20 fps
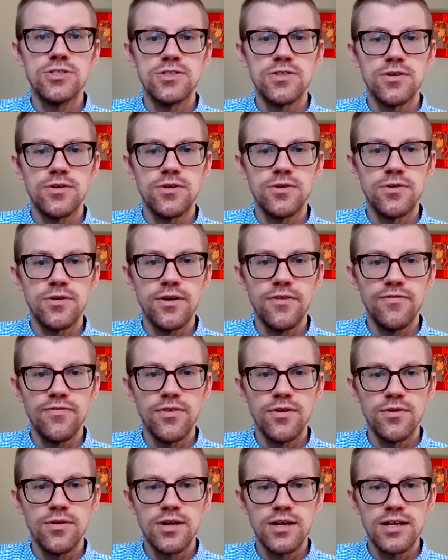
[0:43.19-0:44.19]
So if
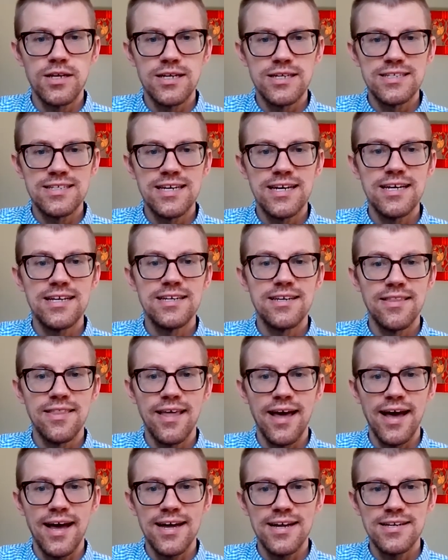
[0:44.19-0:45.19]
you can attend
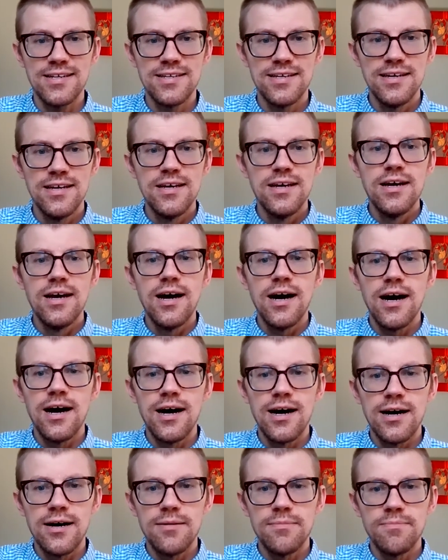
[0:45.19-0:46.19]
that,
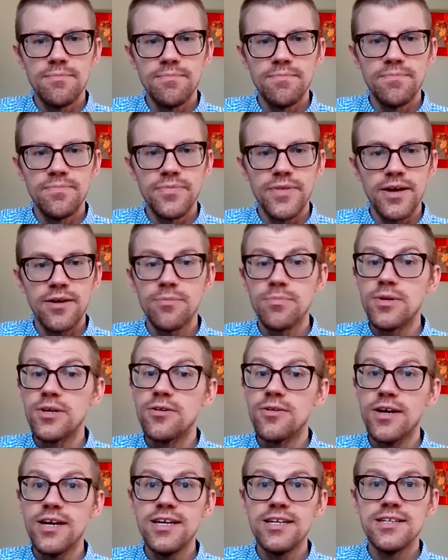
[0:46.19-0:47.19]
that'd be
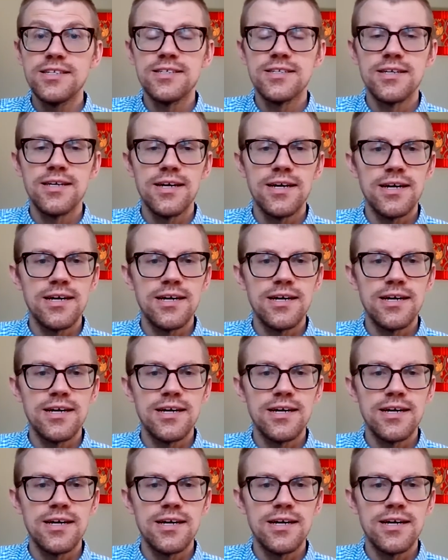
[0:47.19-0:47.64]
great.